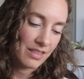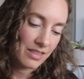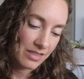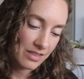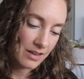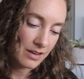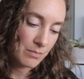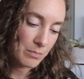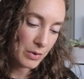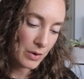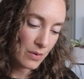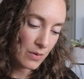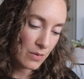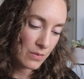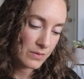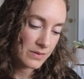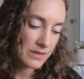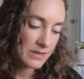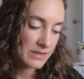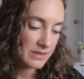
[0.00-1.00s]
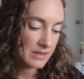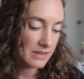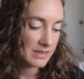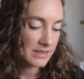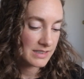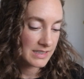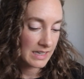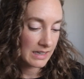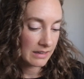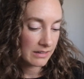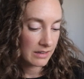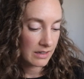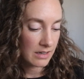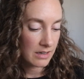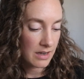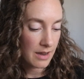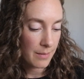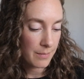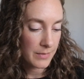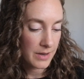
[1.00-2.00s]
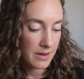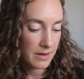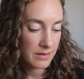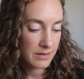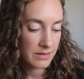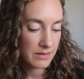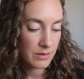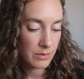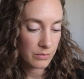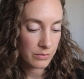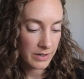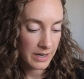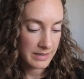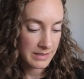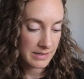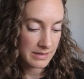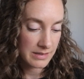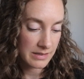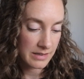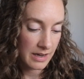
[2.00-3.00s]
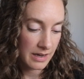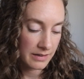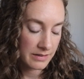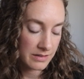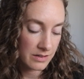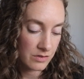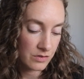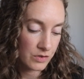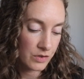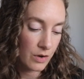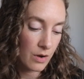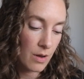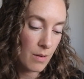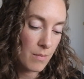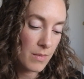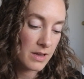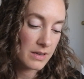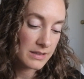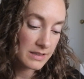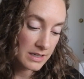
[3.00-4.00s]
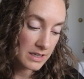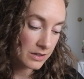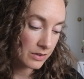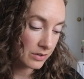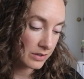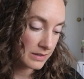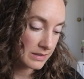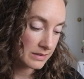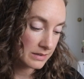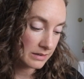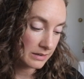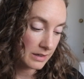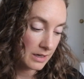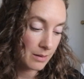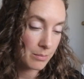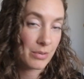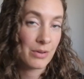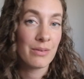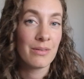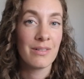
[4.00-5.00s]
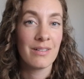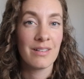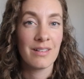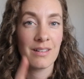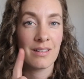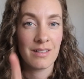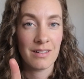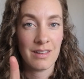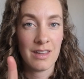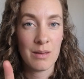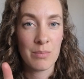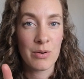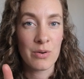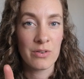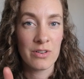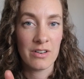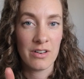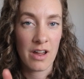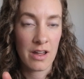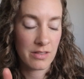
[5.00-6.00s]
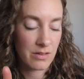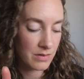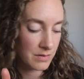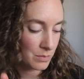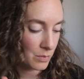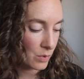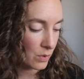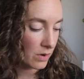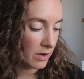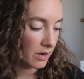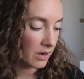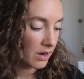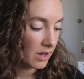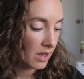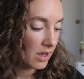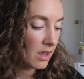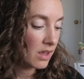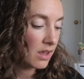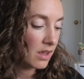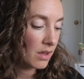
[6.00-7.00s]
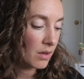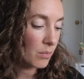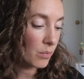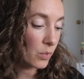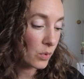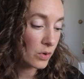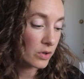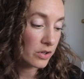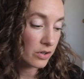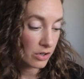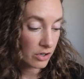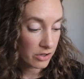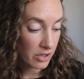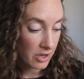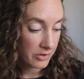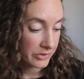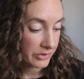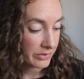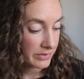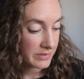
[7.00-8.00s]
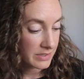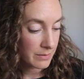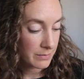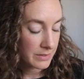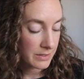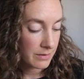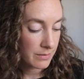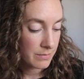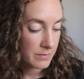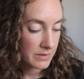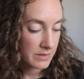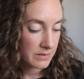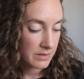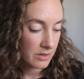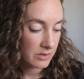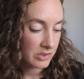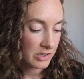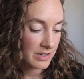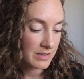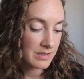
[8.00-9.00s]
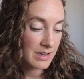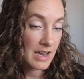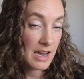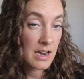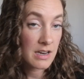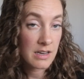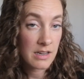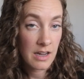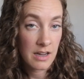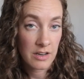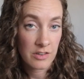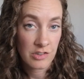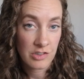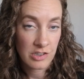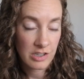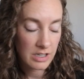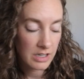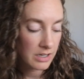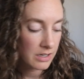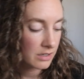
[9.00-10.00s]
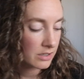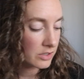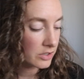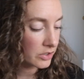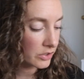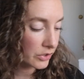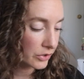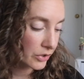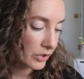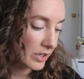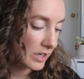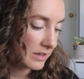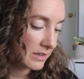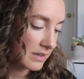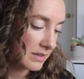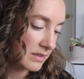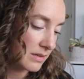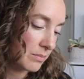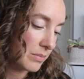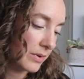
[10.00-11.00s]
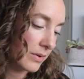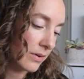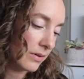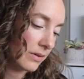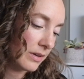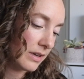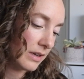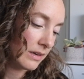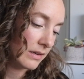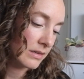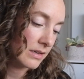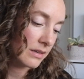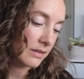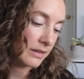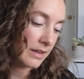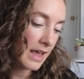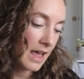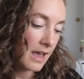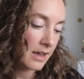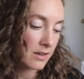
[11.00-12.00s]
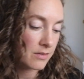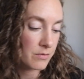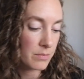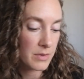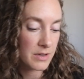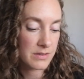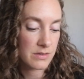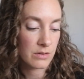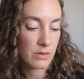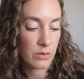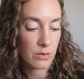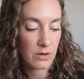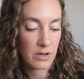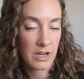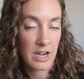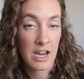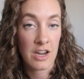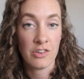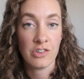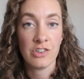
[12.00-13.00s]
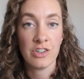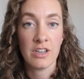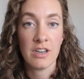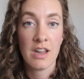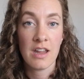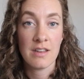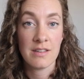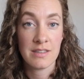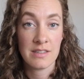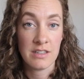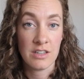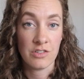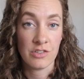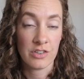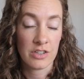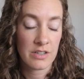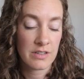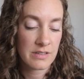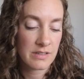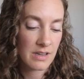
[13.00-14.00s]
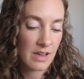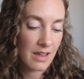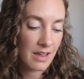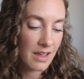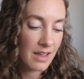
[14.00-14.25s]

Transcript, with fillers: thin bones, tingling and numbness, restless leg syndrome, decreased sleep. Keep holding on, there's more. More neurological symptoms such as ADHD, learning disabilities, lack of muscle coordination, and seizures.